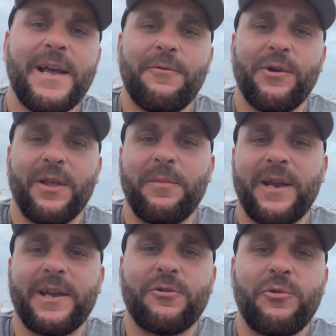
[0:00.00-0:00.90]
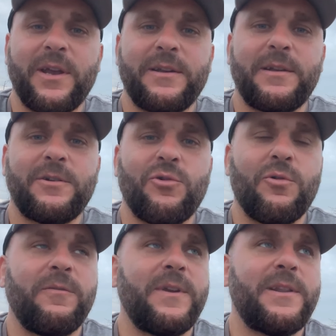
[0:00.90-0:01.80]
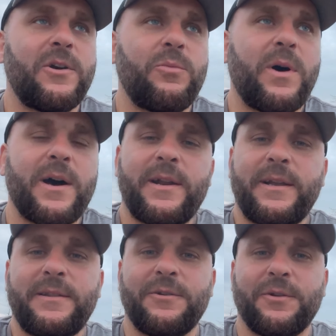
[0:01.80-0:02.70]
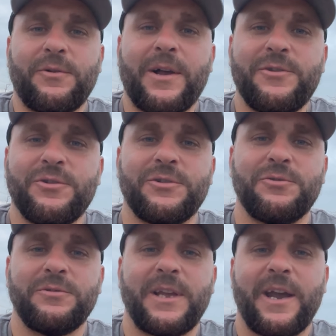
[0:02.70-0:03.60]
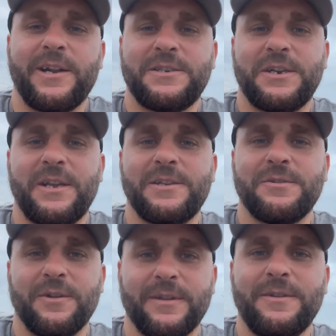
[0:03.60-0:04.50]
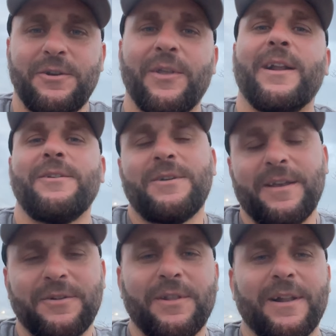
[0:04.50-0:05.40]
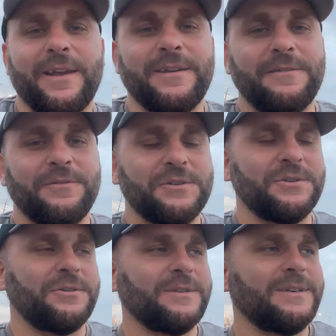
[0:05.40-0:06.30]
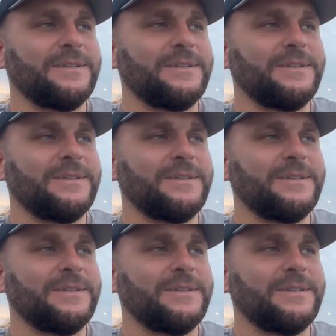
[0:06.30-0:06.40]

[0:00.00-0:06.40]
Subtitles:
I'm gonna make a quick, cool video about it. Unusual tire change. You guys gonna like it for sure.